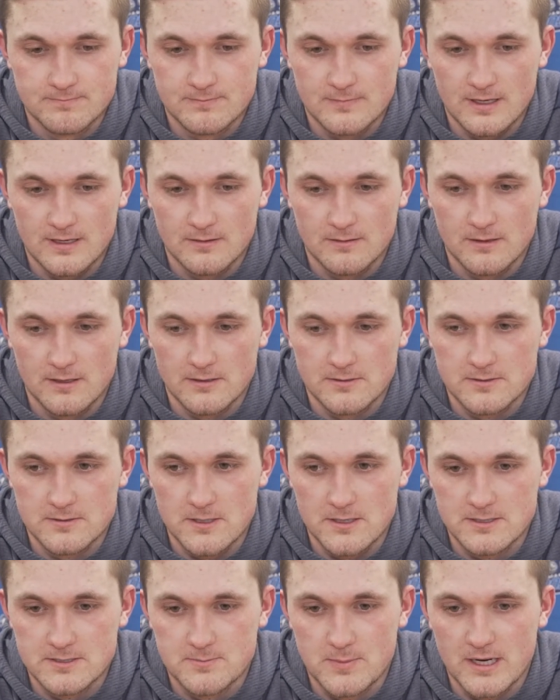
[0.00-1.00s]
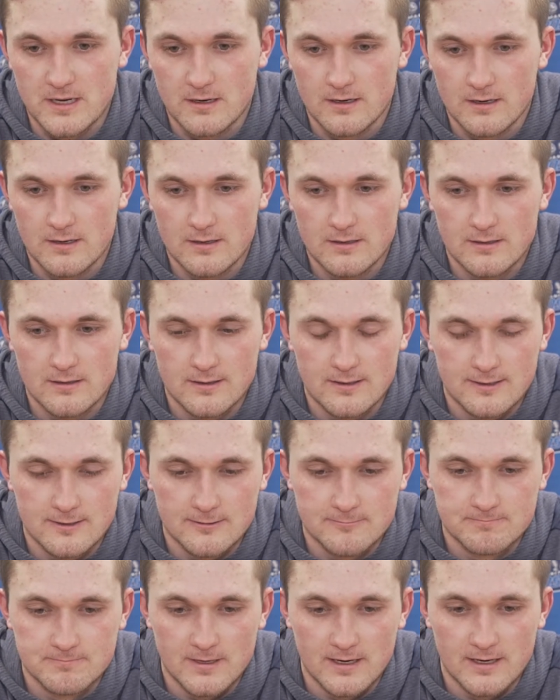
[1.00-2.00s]
it's been good.
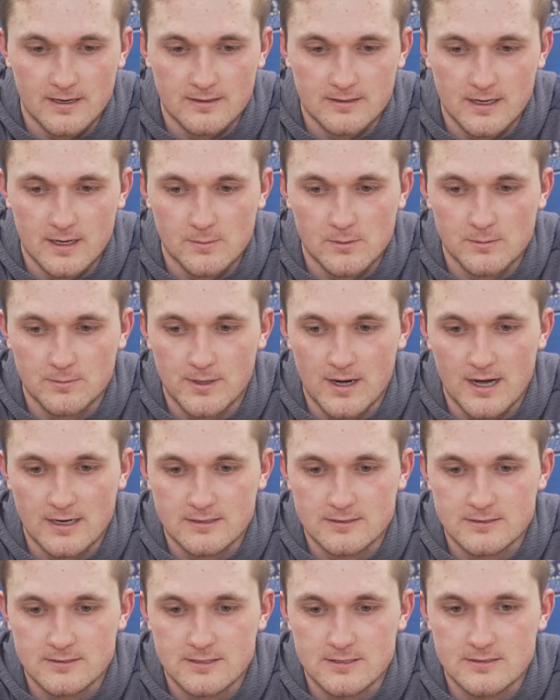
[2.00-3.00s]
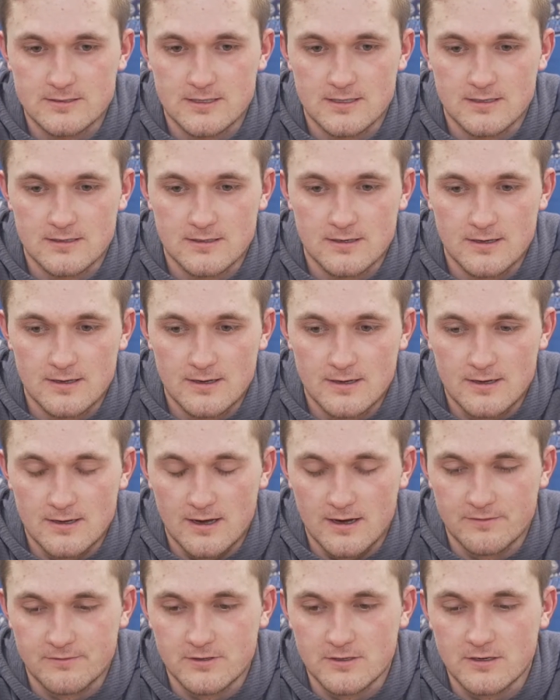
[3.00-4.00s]
I had a couple of practices and
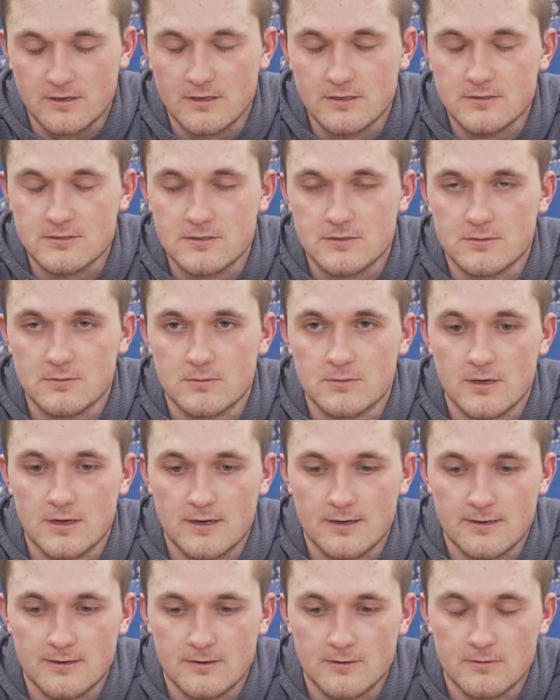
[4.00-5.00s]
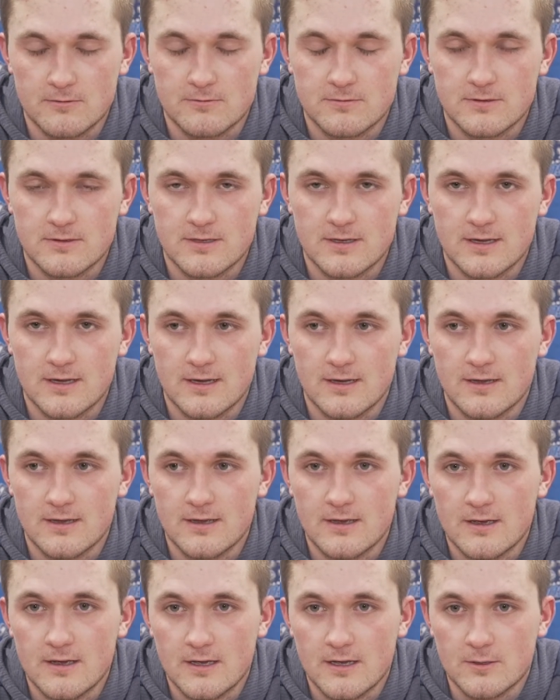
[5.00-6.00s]
I feel good. So hopefully
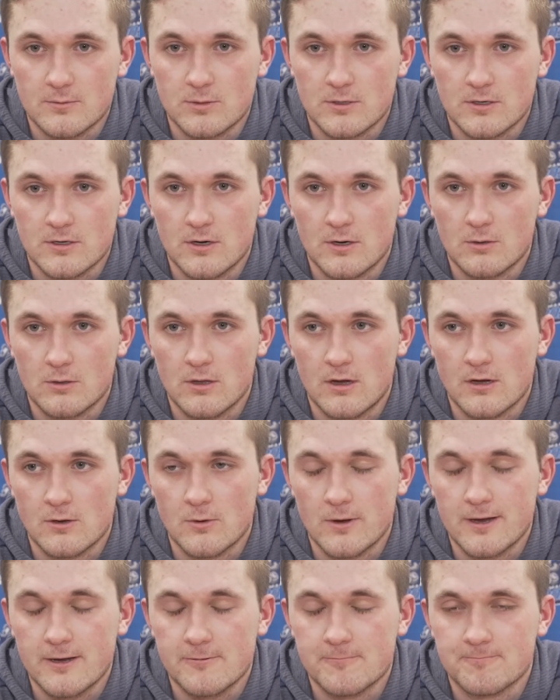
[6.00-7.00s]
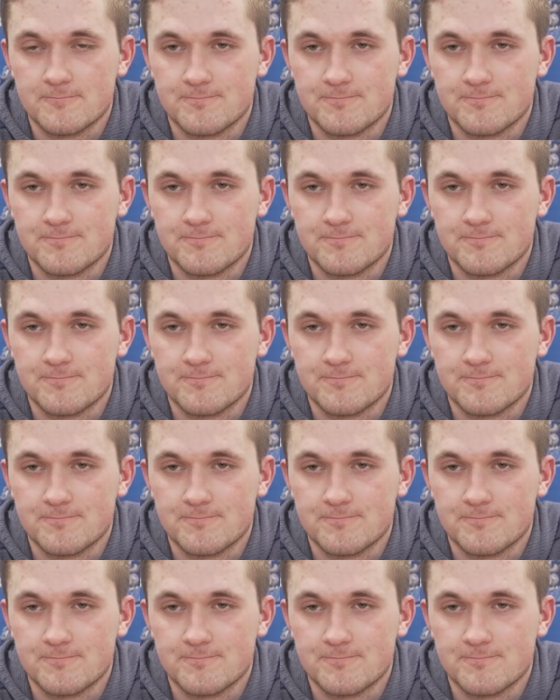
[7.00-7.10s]
it will go a long way.